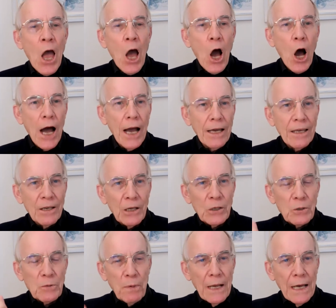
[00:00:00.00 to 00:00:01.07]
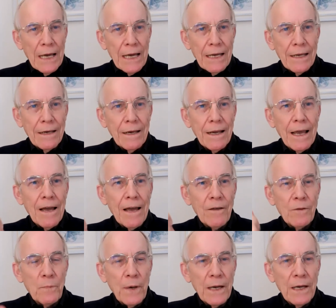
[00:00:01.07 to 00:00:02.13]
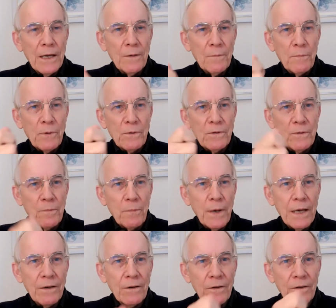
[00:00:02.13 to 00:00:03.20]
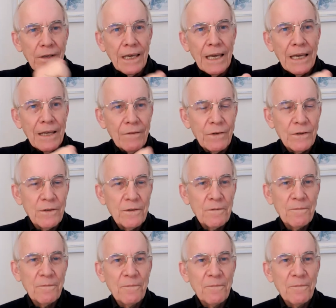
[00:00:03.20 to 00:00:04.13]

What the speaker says: I can explain how the painter puts the paint on the canvas.